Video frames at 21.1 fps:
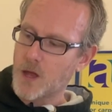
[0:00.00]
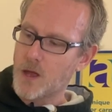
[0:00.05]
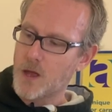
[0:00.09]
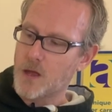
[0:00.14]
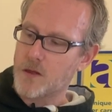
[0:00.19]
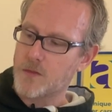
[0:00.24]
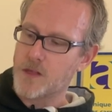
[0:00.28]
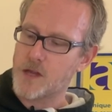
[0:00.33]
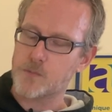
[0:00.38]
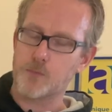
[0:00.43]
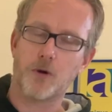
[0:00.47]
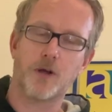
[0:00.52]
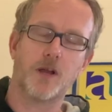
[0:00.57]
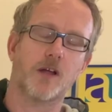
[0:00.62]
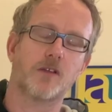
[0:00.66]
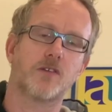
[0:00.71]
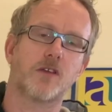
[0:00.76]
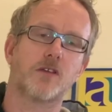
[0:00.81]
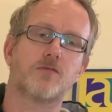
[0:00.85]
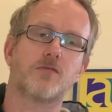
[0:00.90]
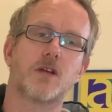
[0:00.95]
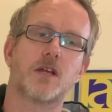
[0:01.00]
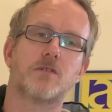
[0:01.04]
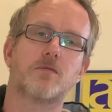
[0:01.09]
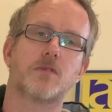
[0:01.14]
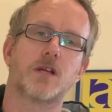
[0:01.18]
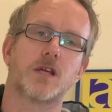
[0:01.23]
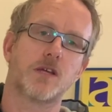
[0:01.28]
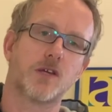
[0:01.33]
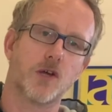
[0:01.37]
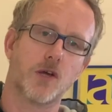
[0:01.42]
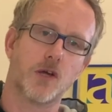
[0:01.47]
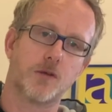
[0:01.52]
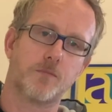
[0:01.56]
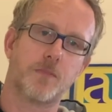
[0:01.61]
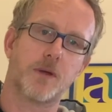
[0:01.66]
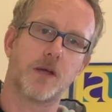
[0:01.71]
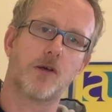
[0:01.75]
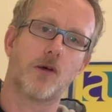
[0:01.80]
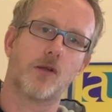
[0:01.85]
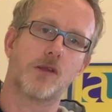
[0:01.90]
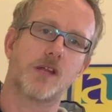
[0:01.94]
this product is really, really good
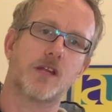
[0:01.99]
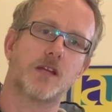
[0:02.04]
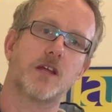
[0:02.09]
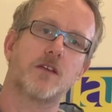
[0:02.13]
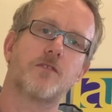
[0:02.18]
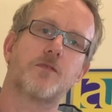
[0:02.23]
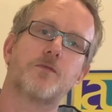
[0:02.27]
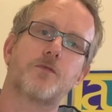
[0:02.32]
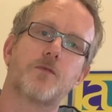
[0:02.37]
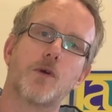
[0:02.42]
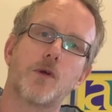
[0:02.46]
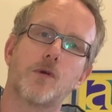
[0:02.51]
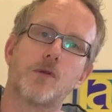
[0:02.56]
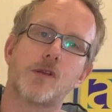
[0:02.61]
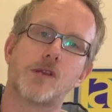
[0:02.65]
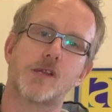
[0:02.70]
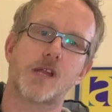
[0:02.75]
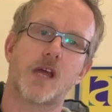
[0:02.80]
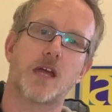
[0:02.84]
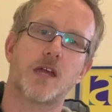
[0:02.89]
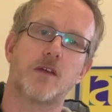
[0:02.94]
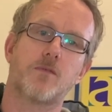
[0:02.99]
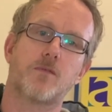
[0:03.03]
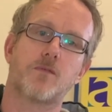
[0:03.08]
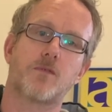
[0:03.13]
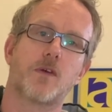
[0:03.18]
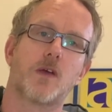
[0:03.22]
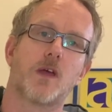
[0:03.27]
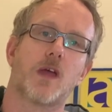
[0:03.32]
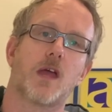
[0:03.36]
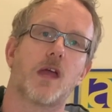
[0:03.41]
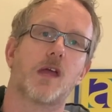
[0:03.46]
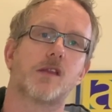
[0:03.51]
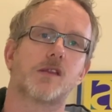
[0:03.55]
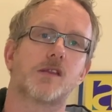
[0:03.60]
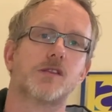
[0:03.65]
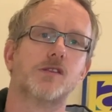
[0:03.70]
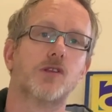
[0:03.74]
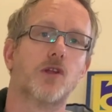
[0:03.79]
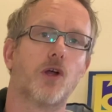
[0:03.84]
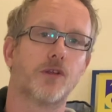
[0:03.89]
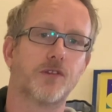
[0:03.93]
because it is food safe, it's
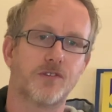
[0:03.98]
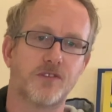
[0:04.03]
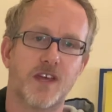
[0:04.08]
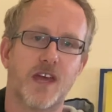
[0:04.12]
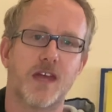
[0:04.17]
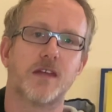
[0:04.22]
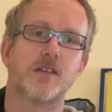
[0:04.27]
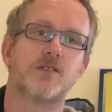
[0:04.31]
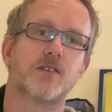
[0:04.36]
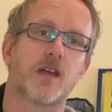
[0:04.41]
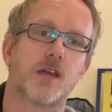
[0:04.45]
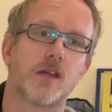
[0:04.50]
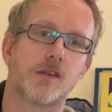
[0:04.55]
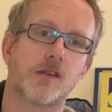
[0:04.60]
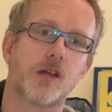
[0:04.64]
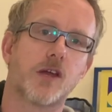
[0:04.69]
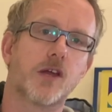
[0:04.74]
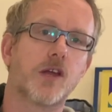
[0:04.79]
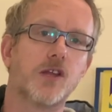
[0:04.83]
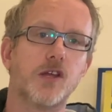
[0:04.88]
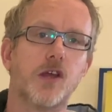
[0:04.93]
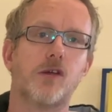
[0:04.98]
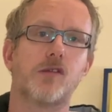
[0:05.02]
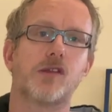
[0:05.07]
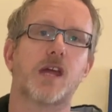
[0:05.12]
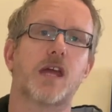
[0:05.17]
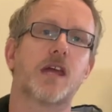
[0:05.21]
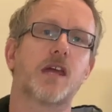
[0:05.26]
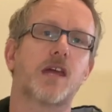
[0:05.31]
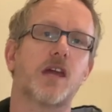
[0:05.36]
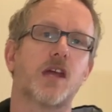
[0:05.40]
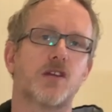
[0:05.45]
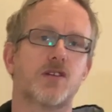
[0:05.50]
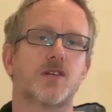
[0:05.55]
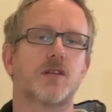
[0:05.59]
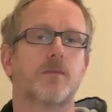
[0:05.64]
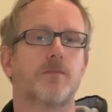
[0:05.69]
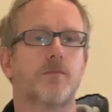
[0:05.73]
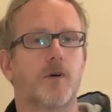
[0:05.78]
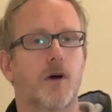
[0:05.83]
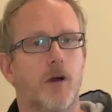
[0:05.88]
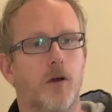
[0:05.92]
non-tainting, so you can use it in kitchen
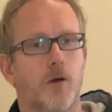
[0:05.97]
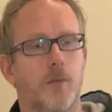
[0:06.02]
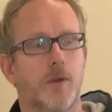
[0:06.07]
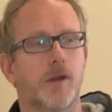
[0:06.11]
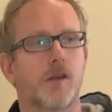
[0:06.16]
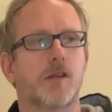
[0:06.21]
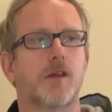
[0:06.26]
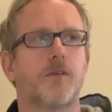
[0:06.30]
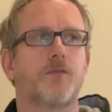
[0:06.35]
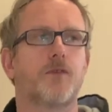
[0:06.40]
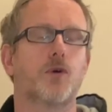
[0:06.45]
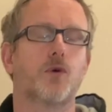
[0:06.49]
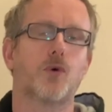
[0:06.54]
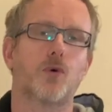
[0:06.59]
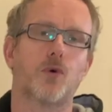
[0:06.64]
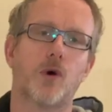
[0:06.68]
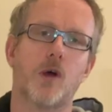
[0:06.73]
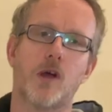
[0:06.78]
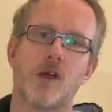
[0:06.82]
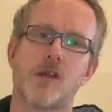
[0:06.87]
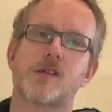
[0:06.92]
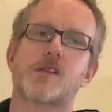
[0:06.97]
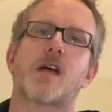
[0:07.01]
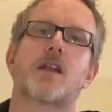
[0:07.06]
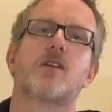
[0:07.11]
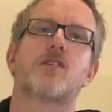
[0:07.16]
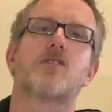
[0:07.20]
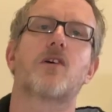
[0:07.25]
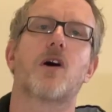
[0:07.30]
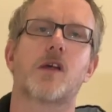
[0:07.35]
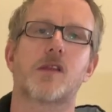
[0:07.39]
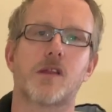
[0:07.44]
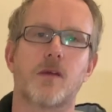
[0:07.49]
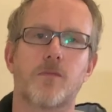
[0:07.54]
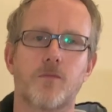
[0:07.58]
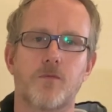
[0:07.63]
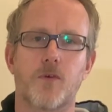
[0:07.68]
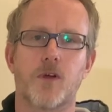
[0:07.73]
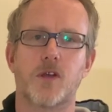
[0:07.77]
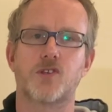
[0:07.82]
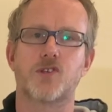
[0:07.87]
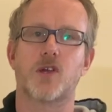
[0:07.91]
environments if you're sanitizing
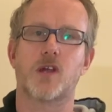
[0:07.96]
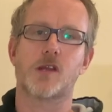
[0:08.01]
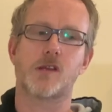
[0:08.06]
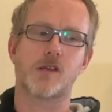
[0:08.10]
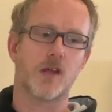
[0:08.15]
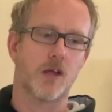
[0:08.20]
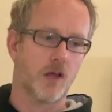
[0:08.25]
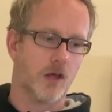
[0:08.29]
fridges,